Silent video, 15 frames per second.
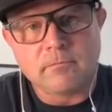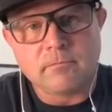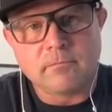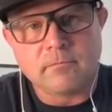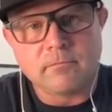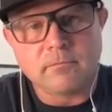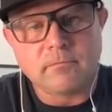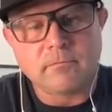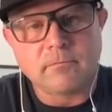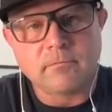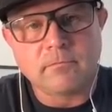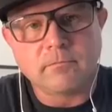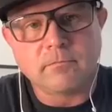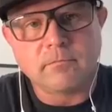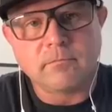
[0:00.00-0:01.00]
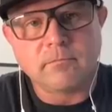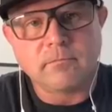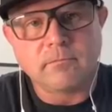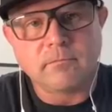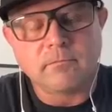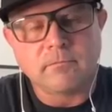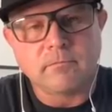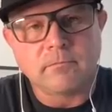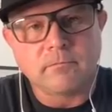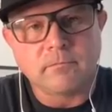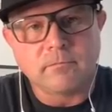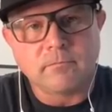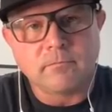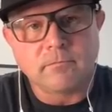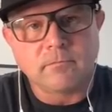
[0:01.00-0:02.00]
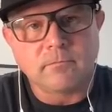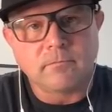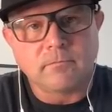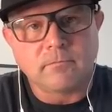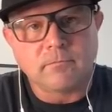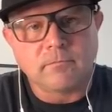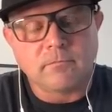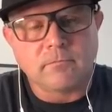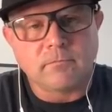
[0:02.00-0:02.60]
[no speech]